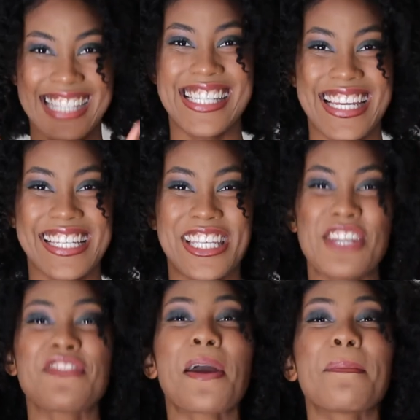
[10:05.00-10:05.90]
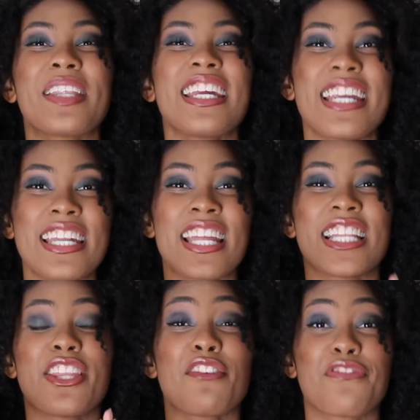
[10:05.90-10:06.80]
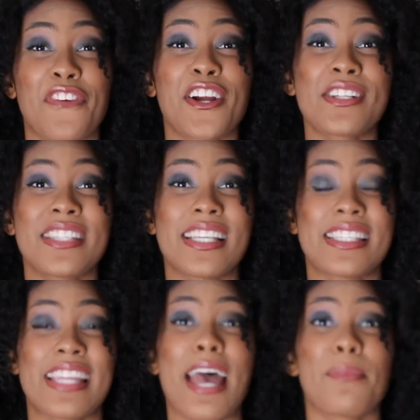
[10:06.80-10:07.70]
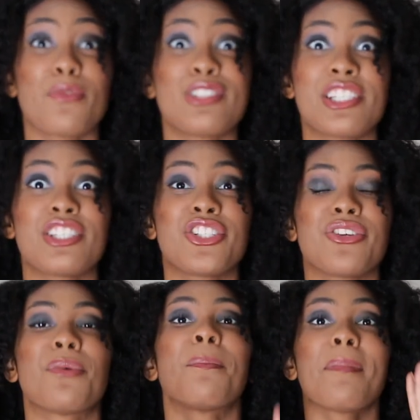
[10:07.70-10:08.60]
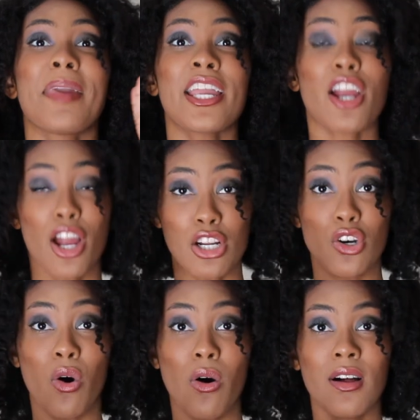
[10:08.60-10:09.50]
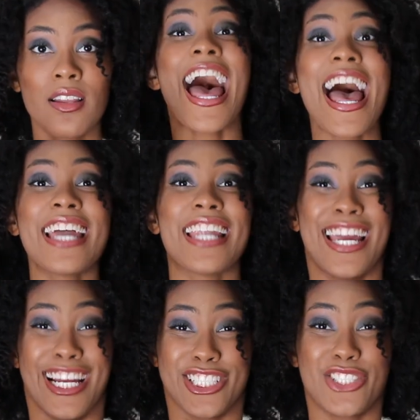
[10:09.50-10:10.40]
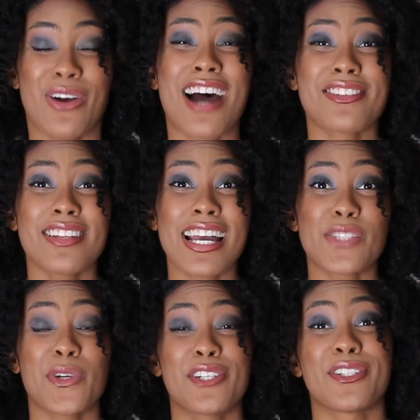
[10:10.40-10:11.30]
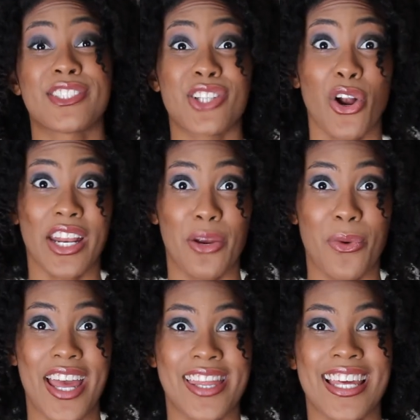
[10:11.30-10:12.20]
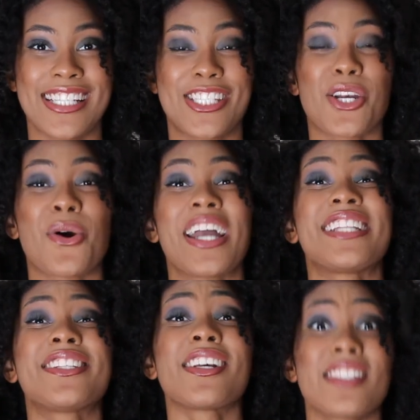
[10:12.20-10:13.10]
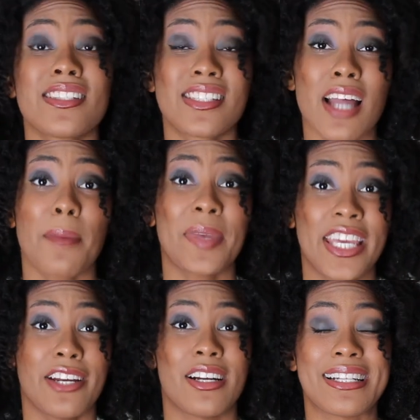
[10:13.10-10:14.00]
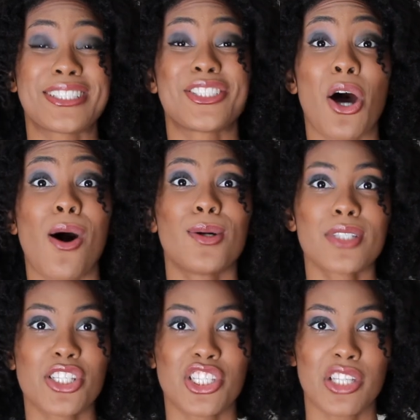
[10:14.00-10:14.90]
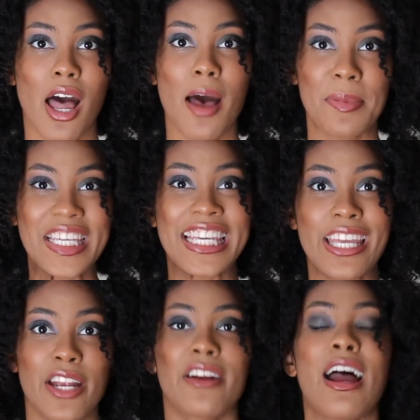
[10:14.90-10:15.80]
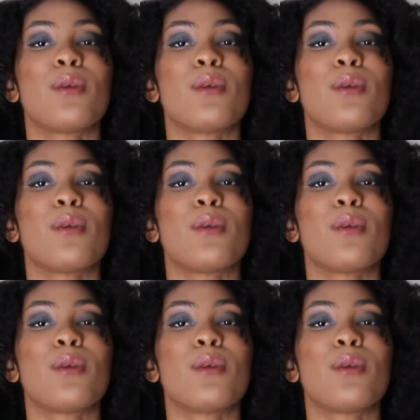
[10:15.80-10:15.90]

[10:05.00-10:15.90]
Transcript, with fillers: That's it. You've completed the first step, which is to make a goal and to analyze what you're starting with. So it doesn't stop here. Don't stop here.